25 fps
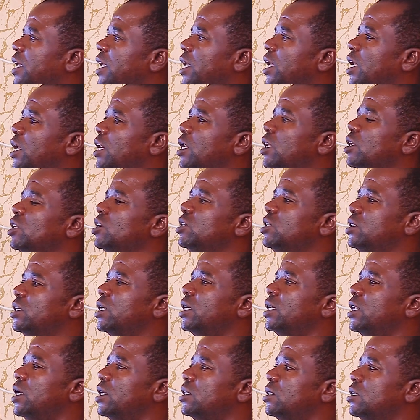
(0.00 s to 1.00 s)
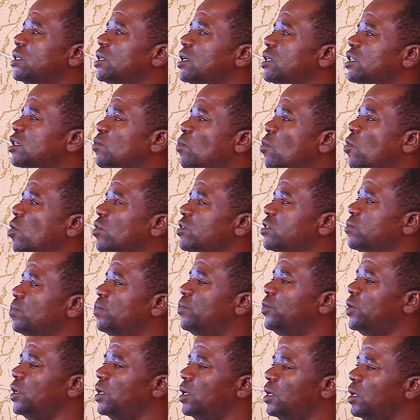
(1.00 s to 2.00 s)
in genetics
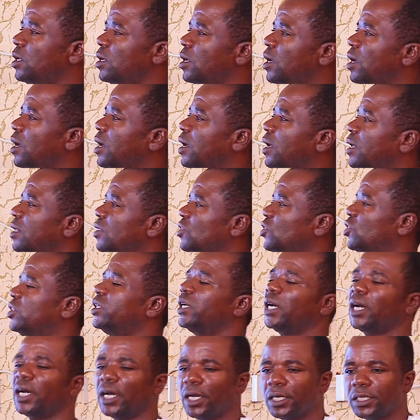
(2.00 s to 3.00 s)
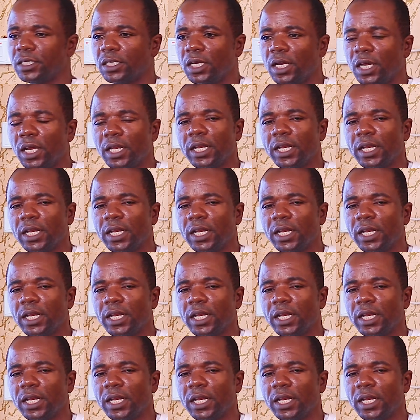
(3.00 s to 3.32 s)
must be dash.